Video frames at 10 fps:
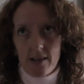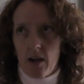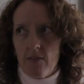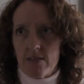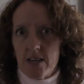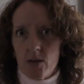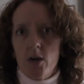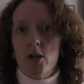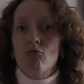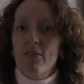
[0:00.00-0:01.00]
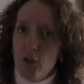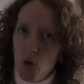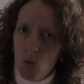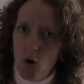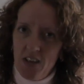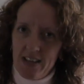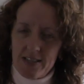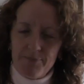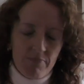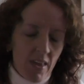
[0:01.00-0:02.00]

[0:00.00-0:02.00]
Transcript: I can't even say the word. Review on it.